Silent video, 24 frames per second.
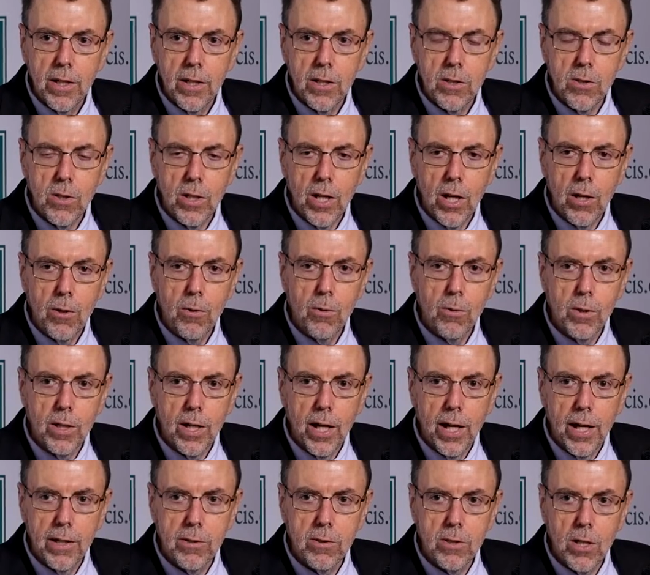you know,
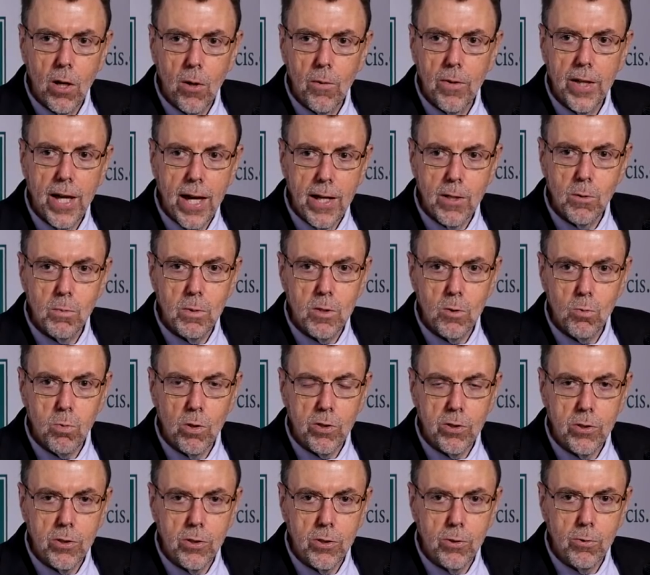told their husbands what
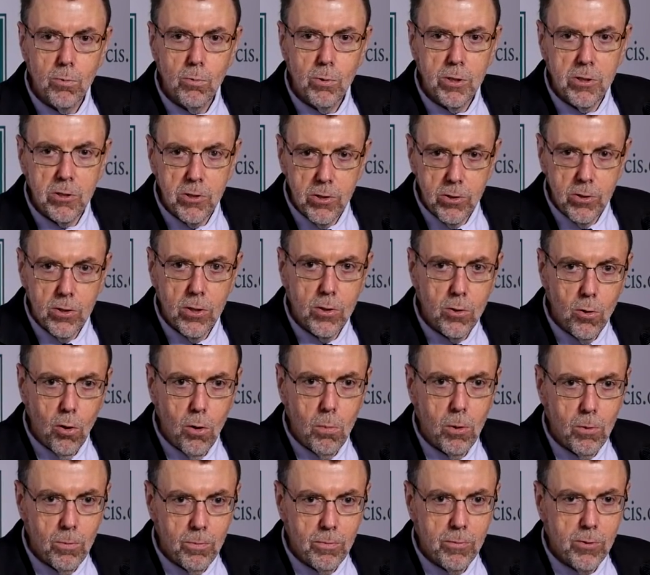to do, which is the
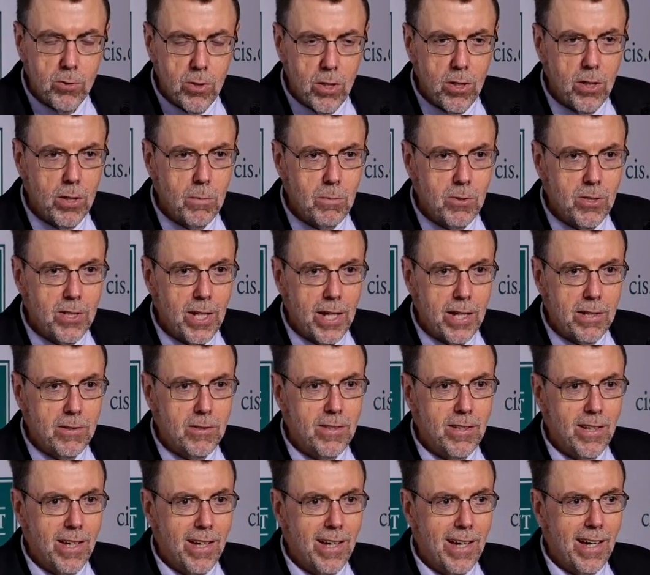normal circumstance.
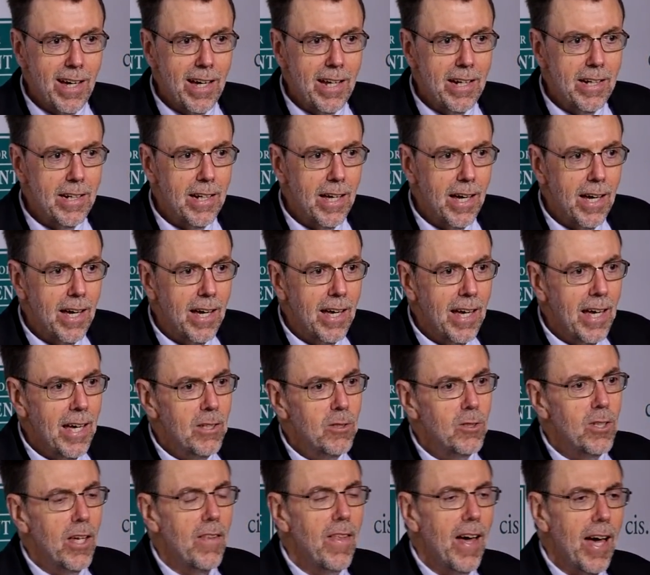And
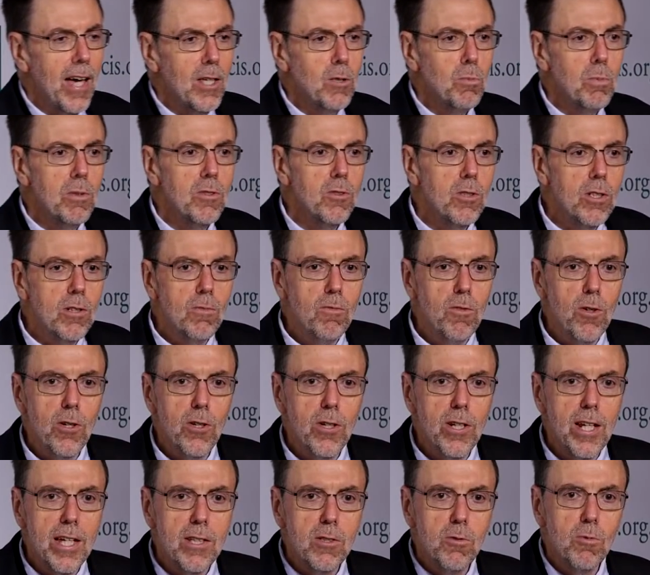so the husbands
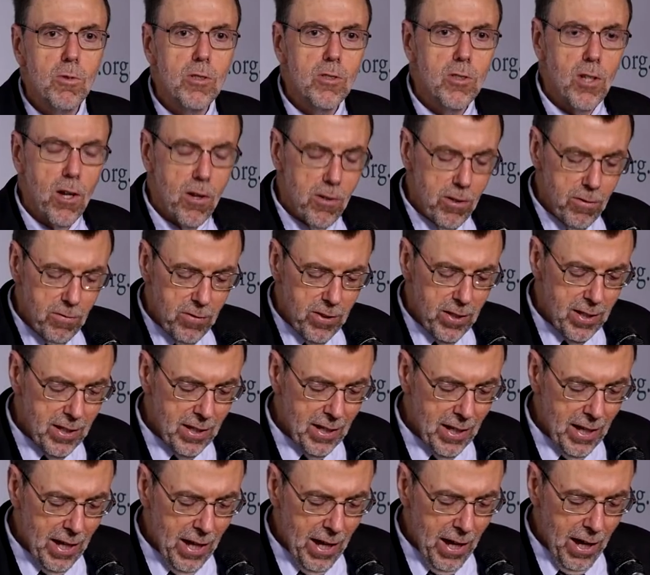converted as a result
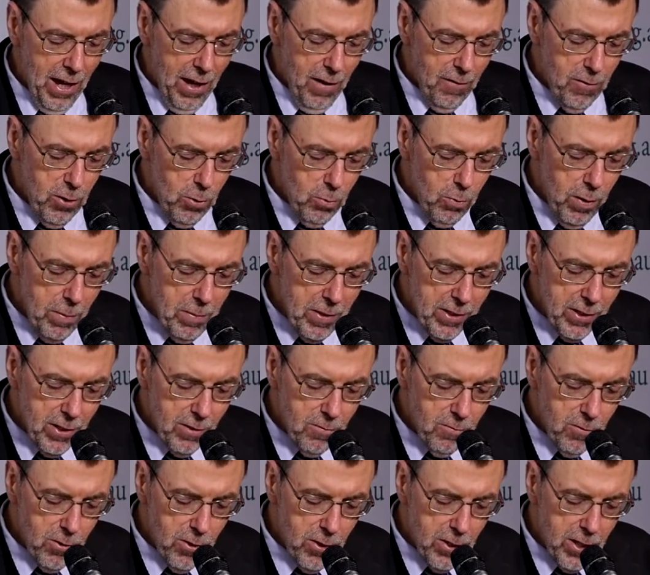of the women
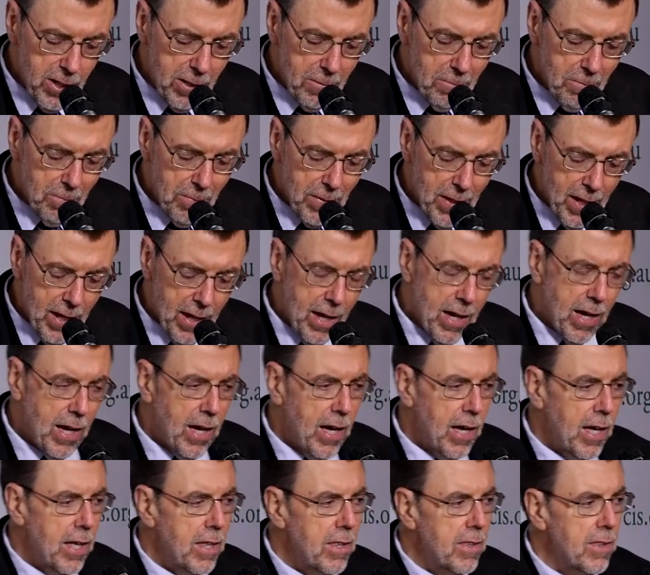converting.
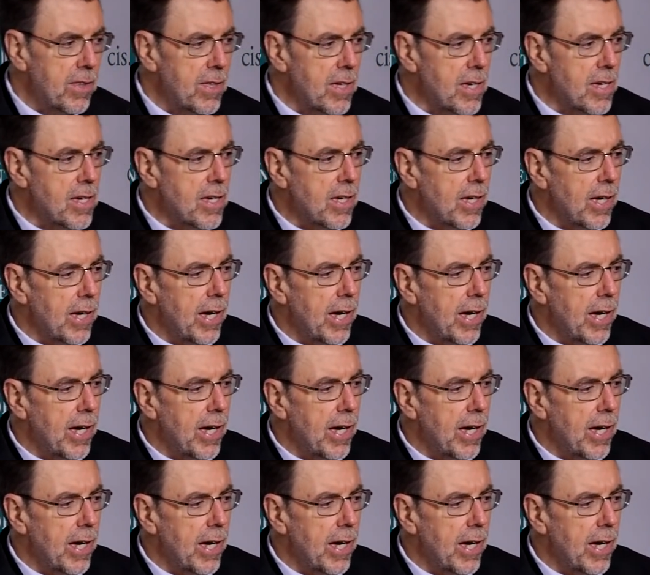The